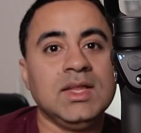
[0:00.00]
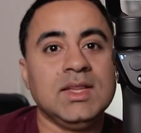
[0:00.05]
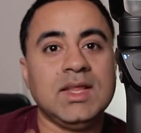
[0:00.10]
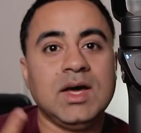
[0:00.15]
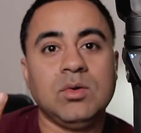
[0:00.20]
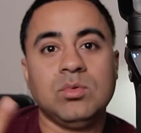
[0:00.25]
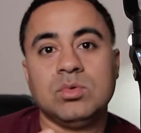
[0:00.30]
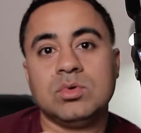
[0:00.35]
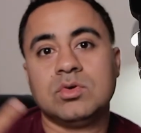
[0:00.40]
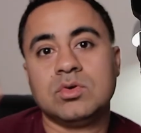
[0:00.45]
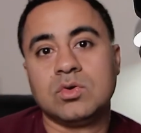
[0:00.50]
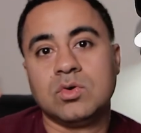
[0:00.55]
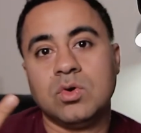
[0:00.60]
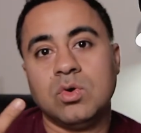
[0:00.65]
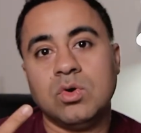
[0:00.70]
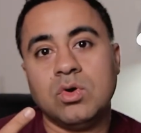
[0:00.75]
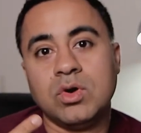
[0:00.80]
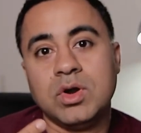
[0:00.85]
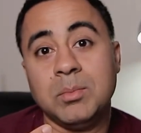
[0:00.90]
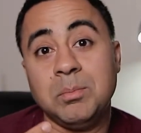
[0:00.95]
that will
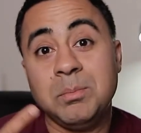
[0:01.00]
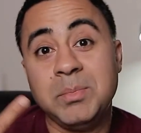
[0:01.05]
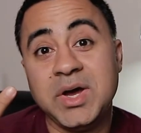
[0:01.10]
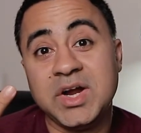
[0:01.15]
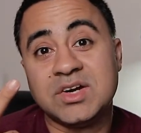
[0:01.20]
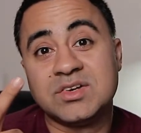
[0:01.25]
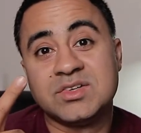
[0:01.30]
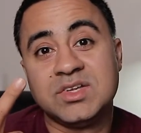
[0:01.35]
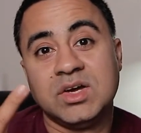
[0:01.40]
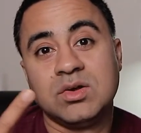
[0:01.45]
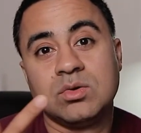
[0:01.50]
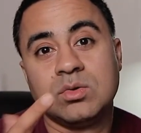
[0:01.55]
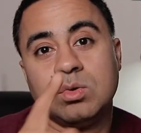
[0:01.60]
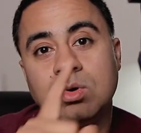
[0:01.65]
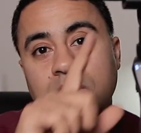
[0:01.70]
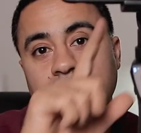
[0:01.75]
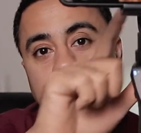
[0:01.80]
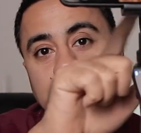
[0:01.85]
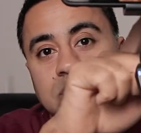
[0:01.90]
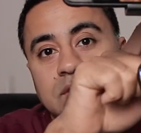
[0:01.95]
record better sound
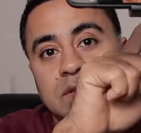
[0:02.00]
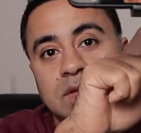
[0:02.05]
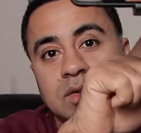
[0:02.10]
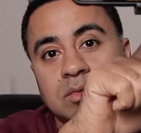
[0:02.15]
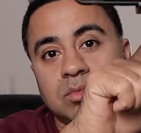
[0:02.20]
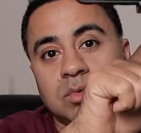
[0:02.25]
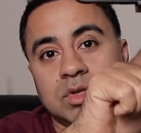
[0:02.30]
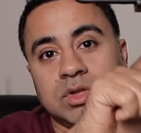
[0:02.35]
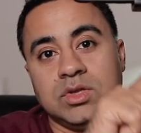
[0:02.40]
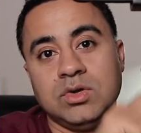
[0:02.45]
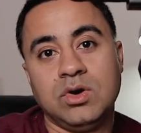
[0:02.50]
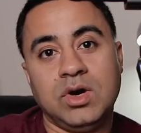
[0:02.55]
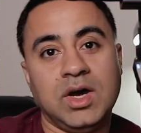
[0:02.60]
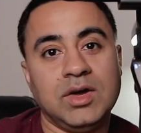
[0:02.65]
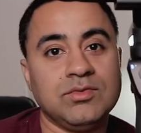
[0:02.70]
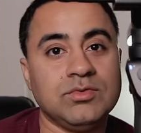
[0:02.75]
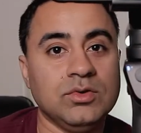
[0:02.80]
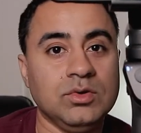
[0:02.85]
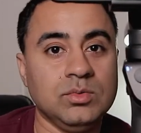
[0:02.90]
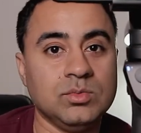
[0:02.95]
quality than what your
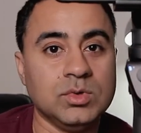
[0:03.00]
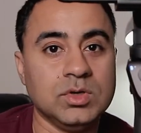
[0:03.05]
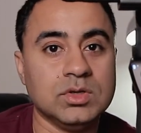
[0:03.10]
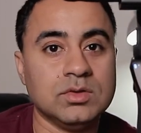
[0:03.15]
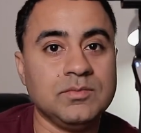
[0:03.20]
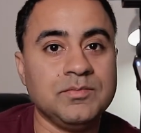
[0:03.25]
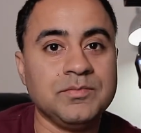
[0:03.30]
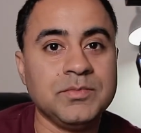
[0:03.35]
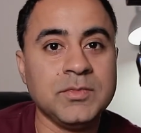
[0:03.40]
iPhone will.